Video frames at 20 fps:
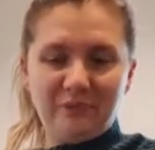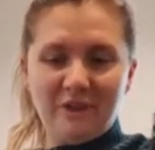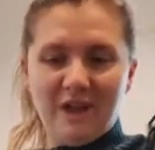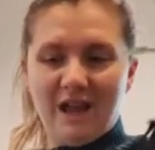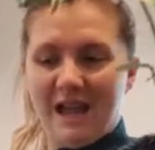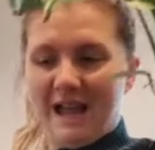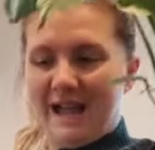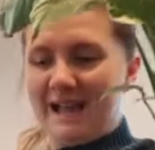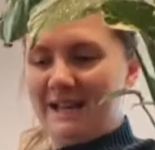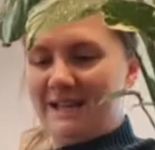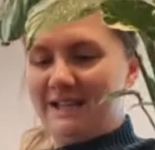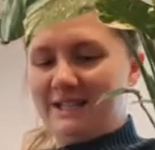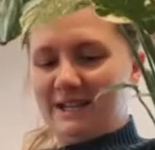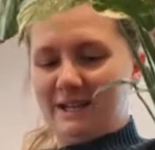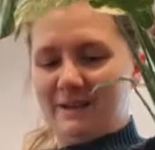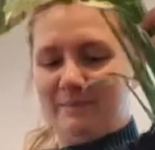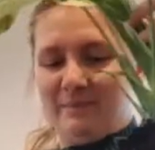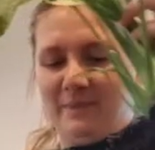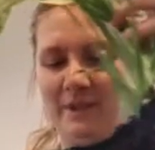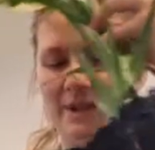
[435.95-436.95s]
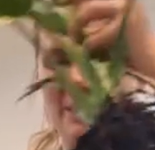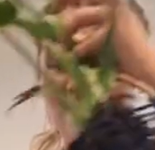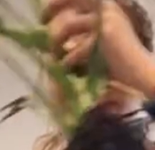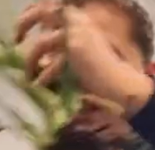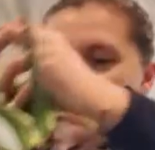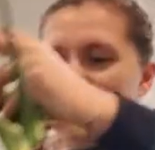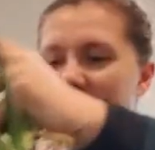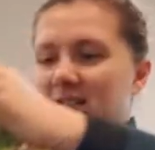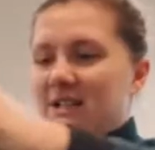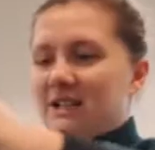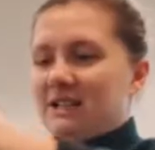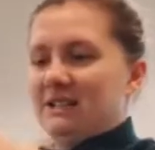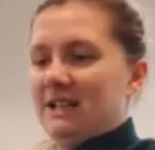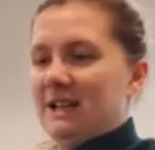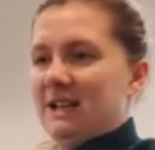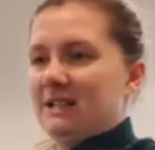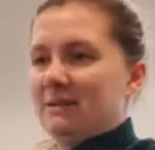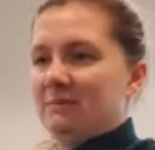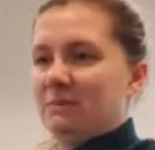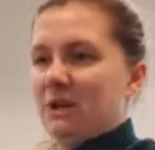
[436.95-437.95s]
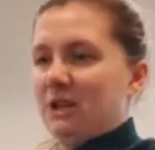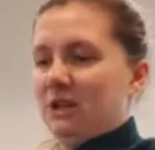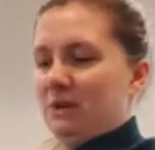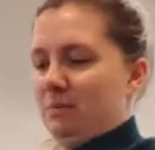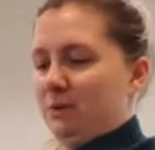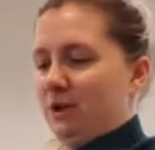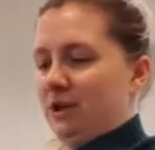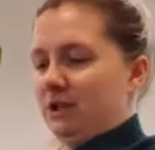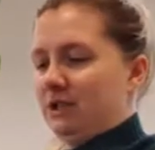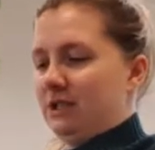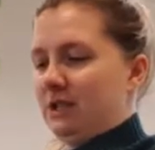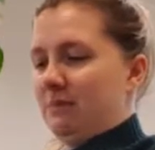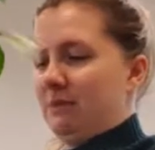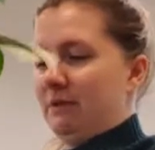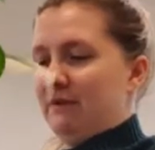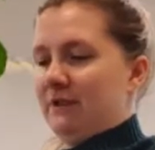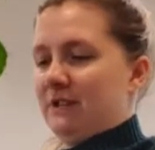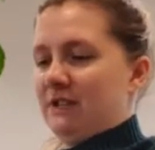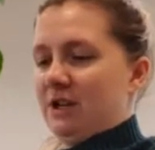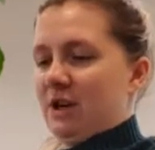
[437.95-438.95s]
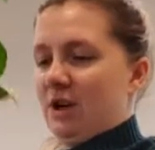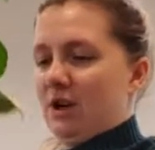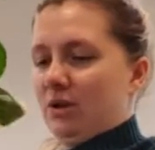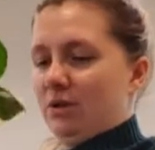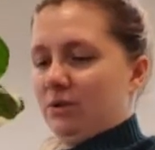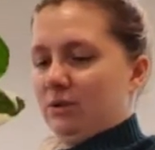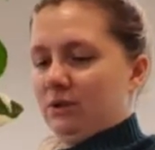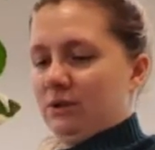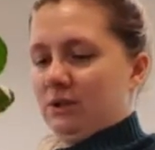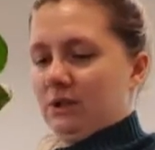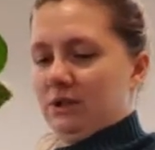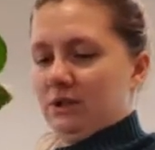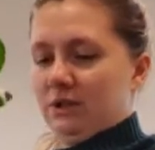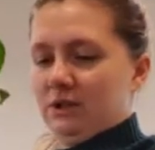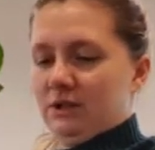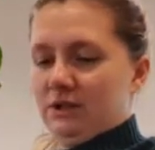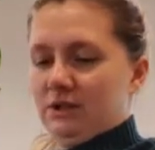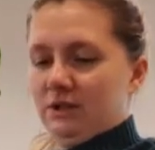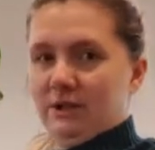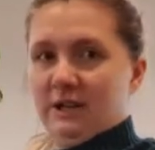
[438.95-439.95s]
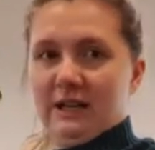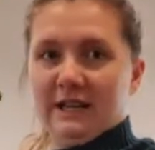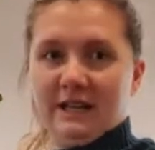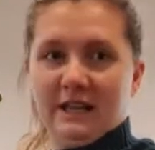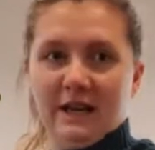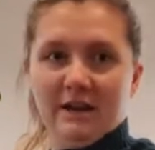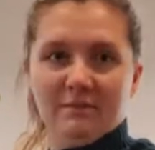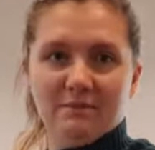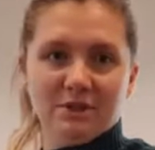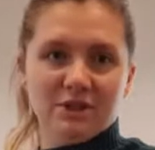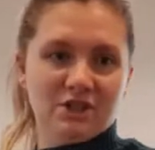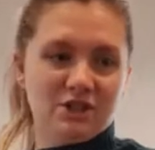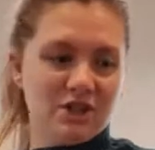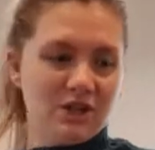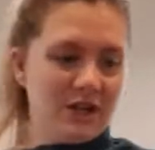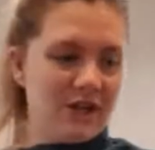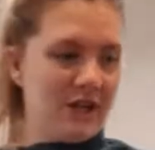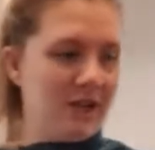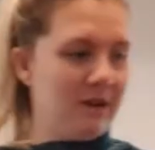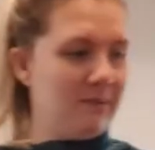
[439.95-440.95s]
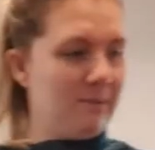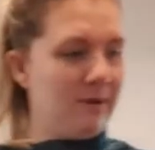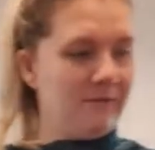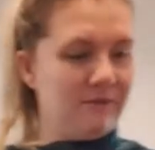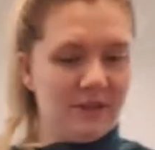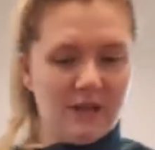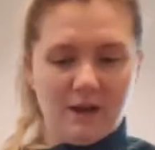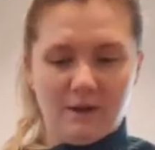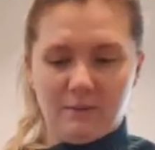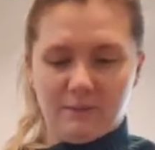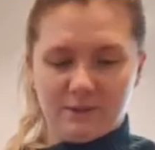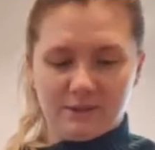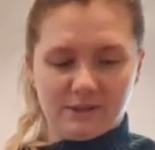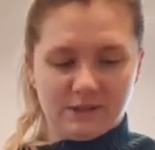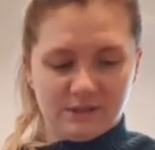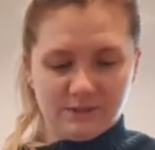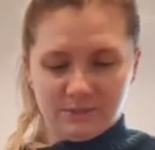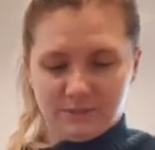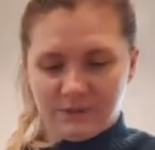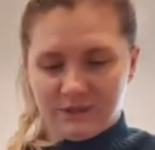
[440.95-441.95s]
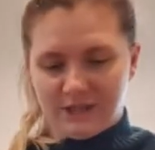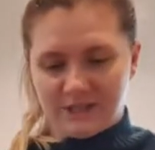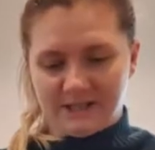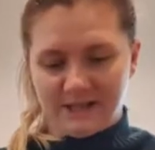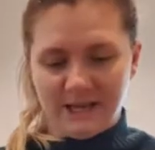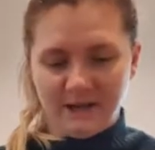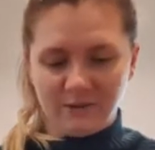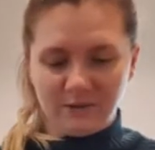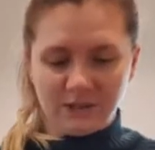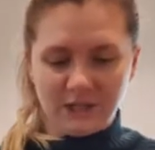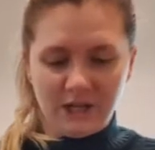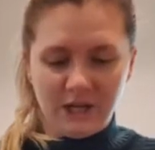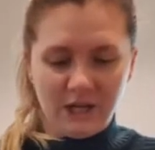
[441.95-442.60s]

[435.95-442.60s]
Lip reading: And as I said, I'm going to put some of his old soil in there. I'm just chucking him over there whilst I sort this out.